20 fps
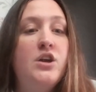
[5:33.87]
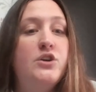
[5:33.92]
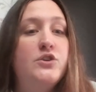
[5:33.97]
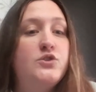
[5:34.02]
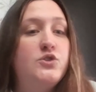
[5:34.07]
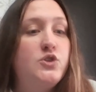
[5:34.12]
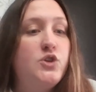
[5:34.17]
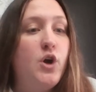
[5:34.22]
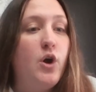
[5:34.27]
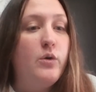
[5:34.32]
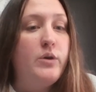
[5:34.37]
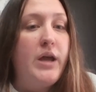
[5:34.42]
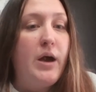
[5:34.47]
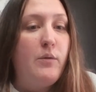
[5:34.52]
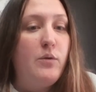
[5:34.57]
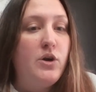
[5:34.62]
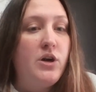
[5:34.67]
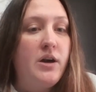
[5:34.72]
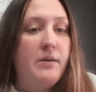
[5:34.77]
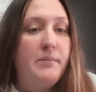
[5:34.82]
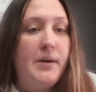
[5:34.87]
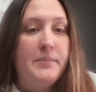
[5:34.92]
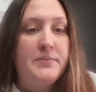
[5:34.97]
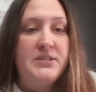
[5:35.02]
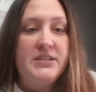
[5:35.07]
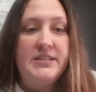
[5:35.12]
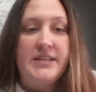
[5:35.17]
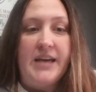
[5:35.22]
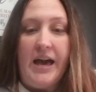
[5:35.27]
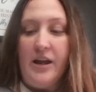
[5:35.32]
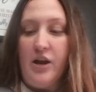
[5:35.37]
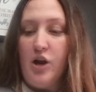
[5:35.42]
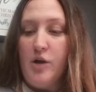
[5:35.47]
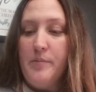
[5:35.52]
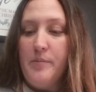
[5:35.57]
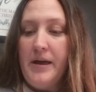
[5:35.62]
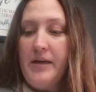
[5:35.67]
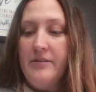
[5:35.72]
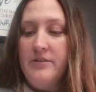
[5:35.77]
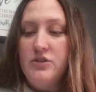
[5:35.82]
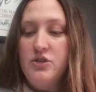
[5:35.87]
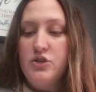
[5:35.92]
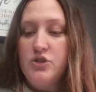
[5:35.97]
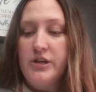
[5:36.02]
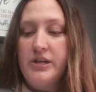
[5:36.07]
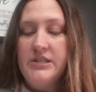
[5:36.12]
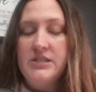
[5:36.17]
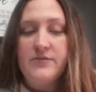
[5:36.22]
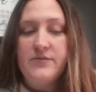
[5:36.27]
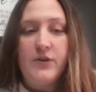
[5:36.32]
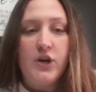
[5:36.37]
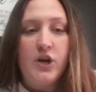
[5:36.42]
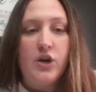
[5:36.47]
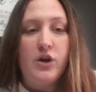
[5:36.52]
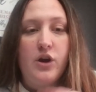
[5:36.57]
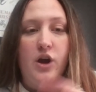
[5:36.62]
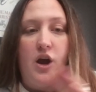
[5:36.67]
So now we'll come up to debt. Our balance transfer,